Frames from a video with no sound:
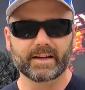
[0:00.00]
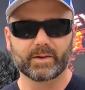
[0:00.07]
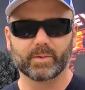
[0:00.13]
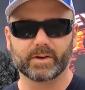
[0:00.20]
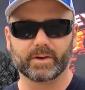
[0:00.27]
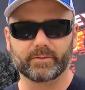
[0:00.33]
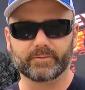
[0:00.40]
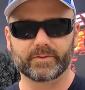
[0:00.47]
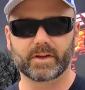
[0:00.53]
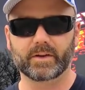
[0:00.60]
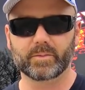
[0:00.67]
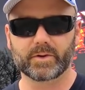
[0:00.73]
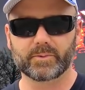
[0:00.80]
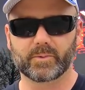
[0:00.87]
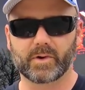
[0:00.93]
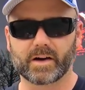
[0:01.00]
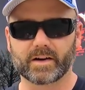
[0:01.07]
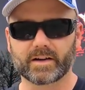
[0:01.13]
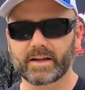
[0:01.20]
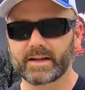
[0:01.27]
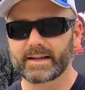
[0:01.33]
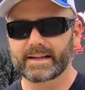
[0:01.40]
We're gonna fill them with
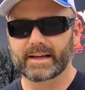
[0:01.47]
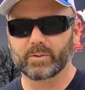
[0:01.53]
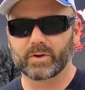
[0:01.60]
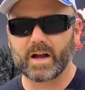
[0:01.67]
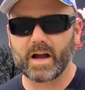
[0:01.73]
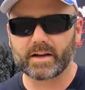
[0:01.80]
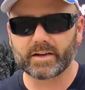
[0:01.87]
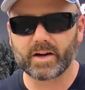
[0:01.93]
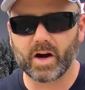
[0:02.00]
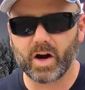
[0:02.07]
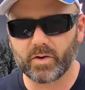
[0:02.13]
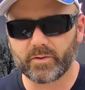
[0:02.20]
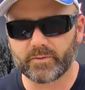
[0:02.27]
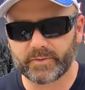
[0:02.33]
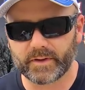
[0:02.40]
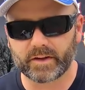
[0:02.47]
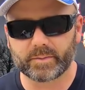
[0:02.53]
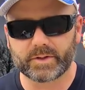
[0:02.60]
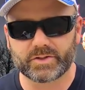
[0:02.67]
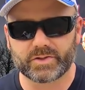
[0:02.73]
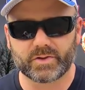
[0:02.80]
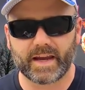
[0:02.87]
water. We're not gonna overfill them
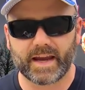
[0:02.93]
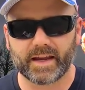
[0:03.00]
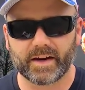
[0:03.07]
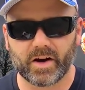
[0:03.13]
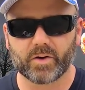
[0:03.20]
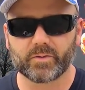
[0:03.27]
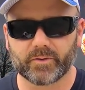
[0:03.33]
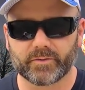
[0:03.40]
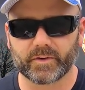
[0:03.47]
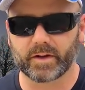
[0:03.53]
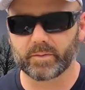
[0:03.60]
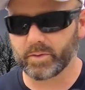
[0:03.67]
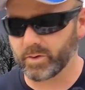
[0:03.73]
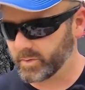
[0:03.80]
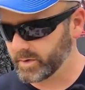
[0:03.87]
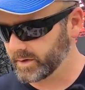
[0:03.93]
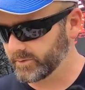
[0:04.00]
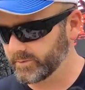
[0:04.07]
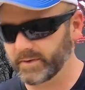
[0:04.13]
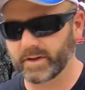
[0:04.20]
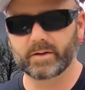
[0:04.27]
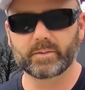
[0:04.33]
because you can overfill them, but we're gonna
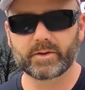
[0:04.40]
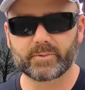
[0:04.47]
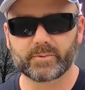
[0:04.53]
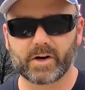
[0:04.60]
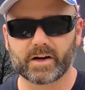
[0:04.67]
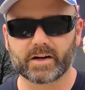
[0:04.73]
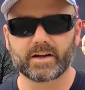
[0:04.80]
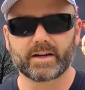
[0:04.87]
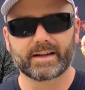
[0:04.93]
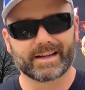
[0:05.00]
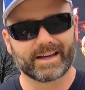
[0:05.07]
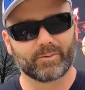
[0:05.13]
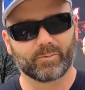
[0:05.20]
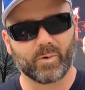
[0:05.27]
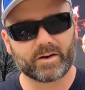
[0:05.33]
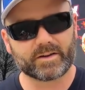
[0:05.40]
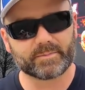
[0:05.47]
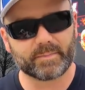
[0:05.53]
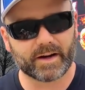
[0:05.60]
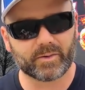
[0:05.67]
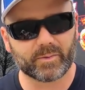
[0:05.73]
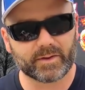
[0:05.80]
fill them with water. It works
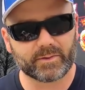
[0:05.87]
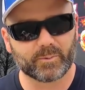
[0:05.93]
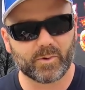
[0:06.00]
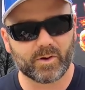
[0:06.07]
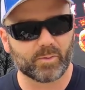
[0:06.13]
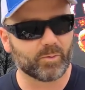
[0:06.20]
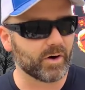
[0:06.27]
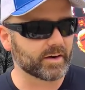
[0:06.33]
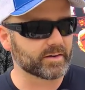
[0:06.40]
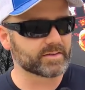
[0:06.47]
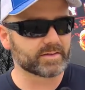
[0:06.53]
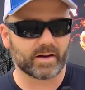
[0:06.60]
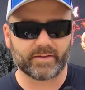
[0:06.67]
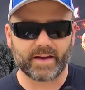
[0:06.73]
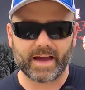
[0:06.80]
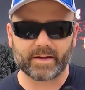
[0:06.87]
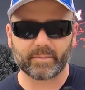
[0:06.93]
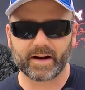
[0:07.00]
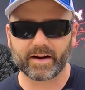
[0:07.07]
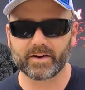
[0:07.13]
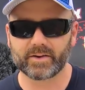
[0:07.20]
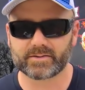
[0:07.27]
better with warm water, so I've had
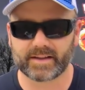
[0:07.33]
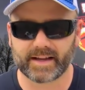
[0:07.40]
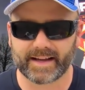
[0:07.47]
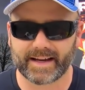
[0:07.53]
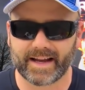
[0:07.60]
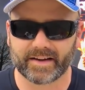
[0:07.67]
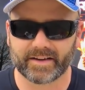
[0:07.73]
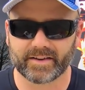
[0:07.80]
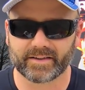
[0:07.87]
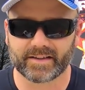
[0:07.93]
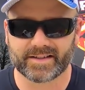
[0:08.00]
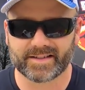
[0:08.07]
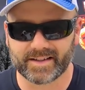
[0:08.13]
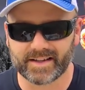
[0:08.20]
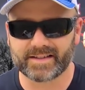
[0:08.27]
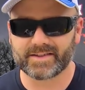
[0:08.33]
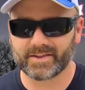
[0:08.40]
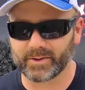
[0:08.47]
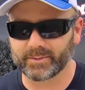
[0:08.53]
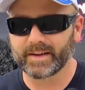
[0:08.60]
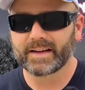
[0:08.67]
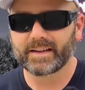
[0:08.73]
my hose laying out here in the sun,
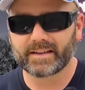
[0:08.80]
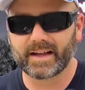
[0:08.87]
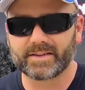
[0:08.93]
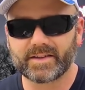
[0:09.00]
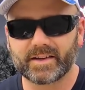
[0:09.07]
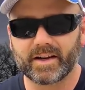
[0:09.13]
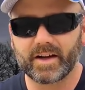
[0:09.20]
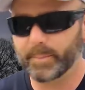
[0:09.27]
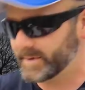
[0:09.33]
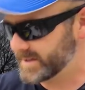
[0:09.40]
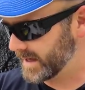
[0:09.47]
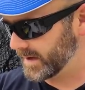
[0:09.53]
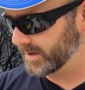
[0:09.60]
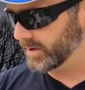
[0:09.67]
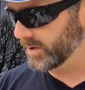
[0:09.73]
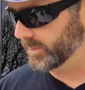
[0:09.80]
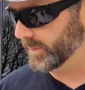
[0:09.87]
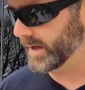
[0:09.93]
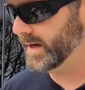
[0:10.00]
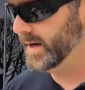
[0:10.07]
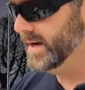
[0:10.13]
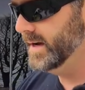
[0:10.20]
so that's gonna help us out a little
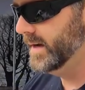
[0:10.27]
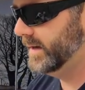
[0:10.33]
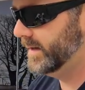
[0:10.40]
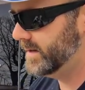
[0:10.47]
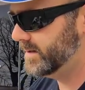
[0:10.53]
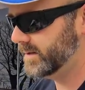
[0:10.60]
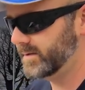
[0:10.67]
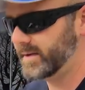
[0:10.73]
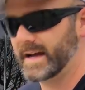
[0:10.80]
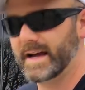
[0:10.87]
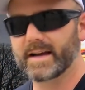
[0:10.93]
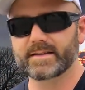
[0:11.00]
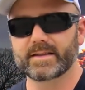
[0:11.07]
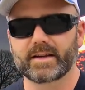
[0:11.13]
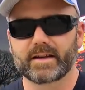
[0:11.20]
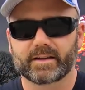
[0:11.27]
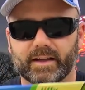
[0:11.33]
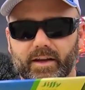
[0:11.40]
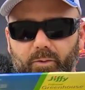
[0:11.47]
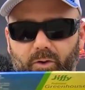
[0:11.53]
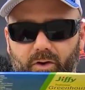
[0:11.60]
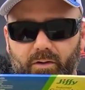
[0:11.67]
bit. And these little guys,
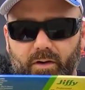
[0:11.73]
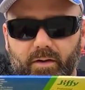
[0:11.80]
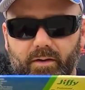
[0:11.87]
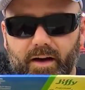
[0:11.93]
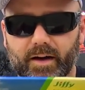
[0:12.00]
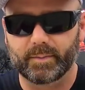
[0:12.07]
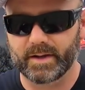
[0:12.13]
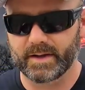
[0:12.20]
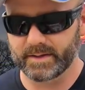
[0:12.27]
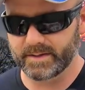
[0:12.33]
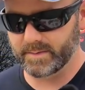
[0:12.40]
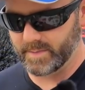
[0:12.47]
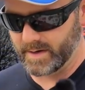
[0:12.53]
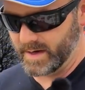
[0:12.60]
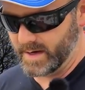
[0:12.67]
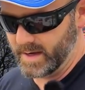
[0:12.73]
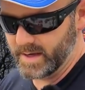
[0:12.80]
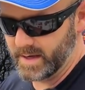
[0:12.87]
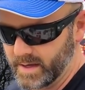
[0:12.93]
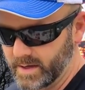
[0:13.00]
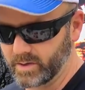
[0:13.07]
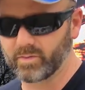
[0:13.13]
they will grow up to be
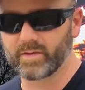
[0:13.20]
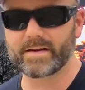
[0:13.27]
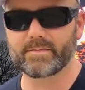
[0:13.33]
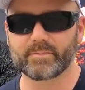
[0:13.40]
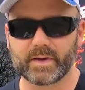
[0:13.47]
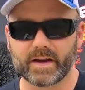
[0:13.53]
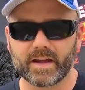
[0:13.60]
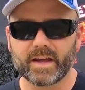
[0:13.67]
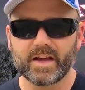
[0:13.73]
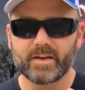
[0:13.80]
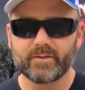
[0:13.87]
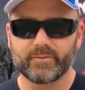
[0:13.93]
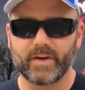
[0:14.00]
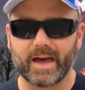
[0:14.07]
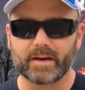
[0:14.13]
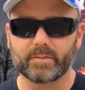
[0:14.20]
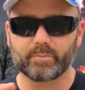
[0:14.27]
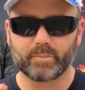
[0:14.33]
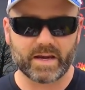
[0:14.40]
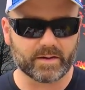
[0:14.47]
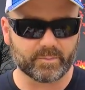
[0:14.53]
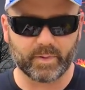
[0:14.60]
great big fat
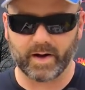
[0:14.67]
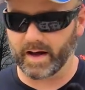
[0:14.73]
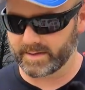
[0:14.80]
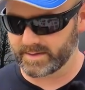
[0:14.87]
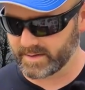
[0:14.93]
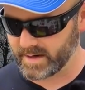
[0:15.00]
peat pods.